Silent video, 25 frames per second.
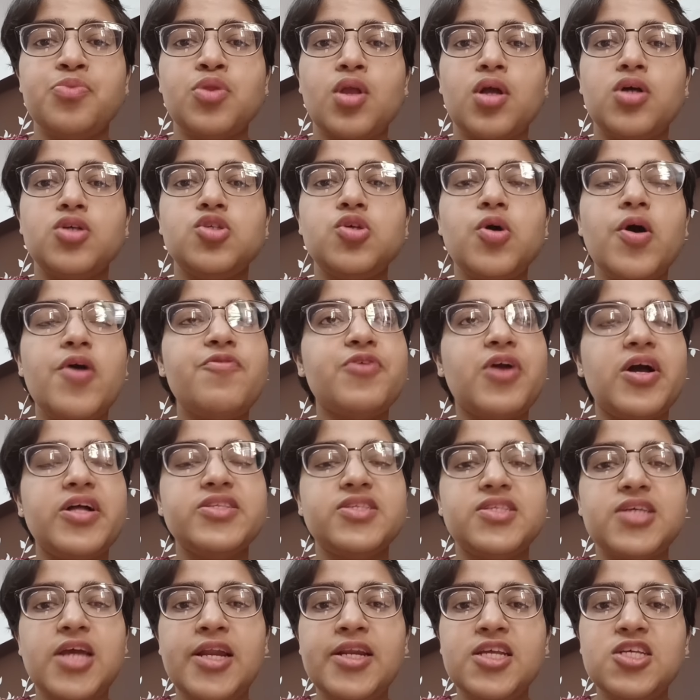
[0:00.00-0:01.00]
So if
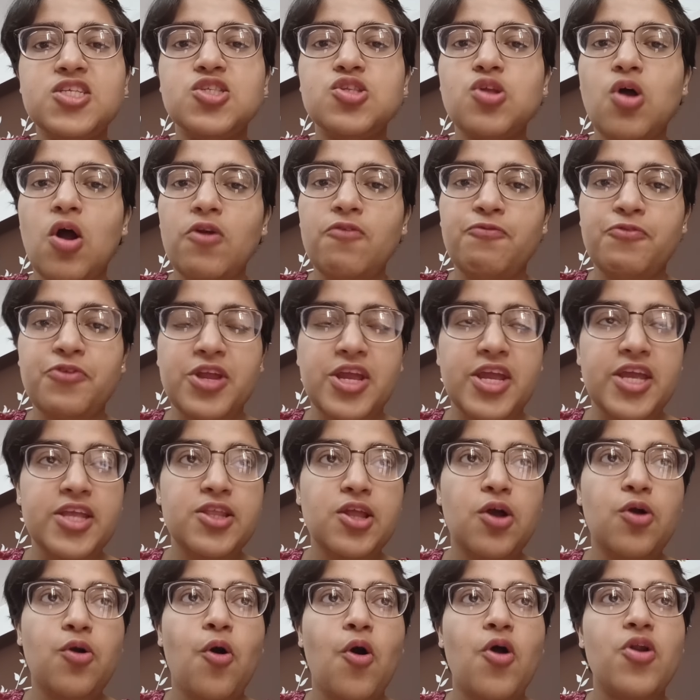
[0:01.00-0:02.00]
consent is not free,
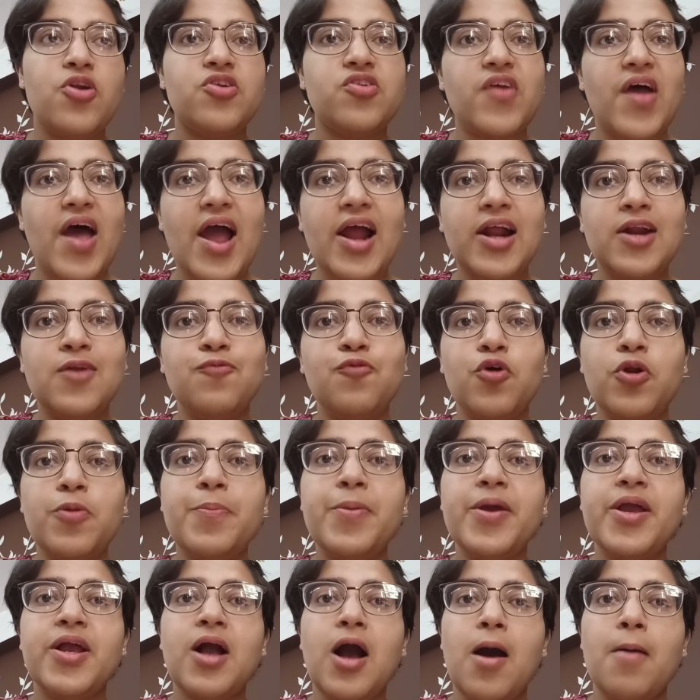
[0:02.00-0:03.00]
the contract would
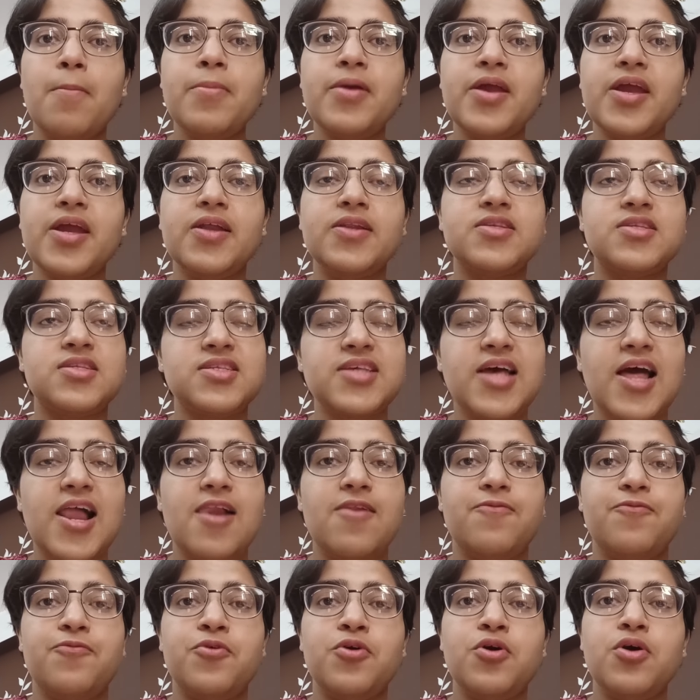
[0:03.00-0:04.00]
become
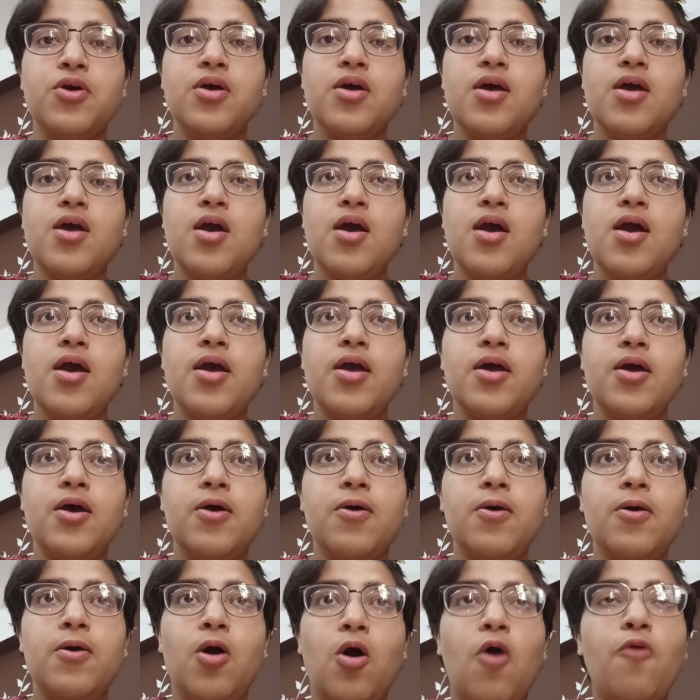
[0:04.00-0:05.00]
itself
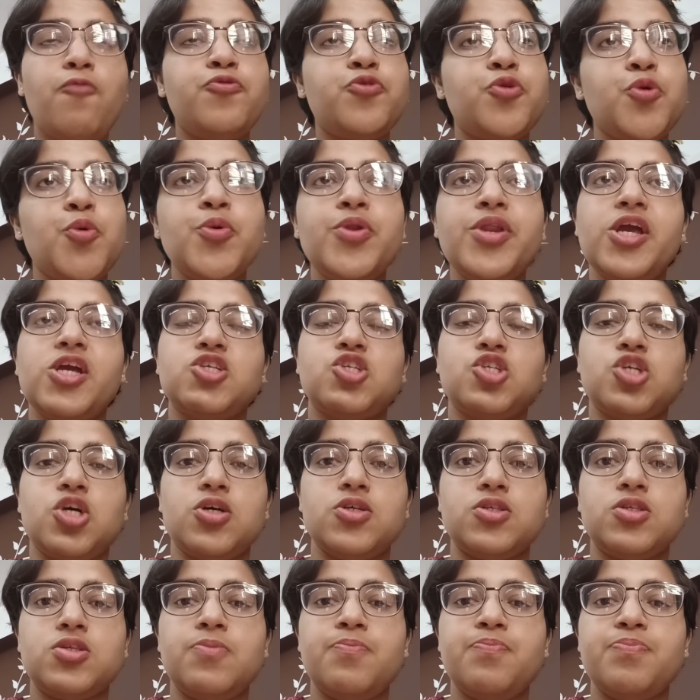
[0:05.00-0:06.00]
of two
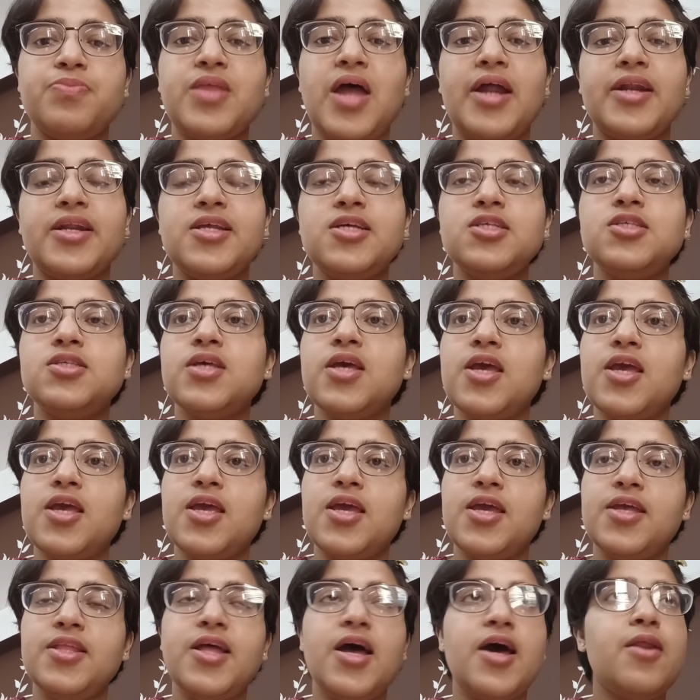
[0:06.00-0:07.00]
natures, that is
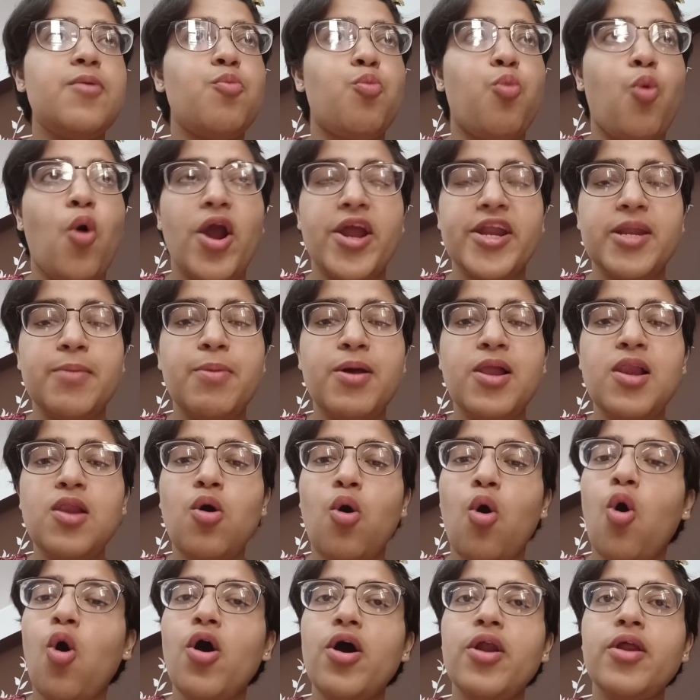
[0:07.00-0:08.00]
either voidable
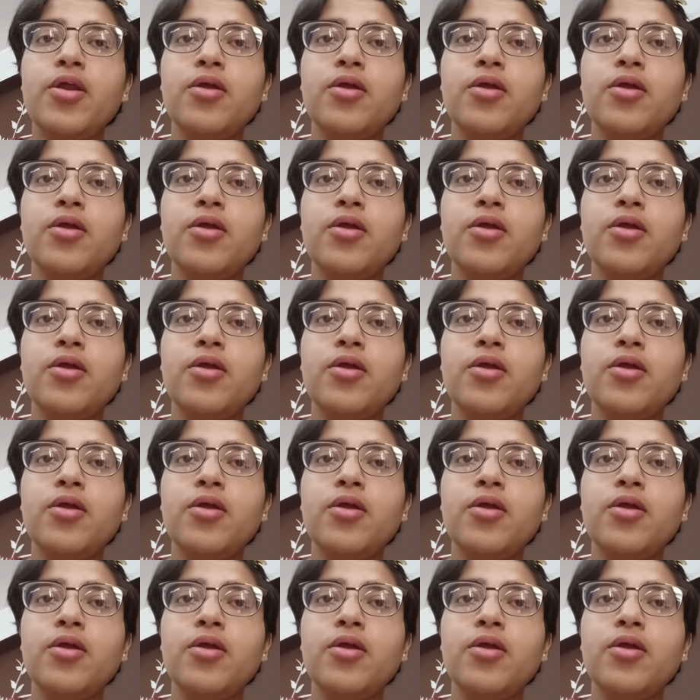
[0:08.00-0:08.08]
or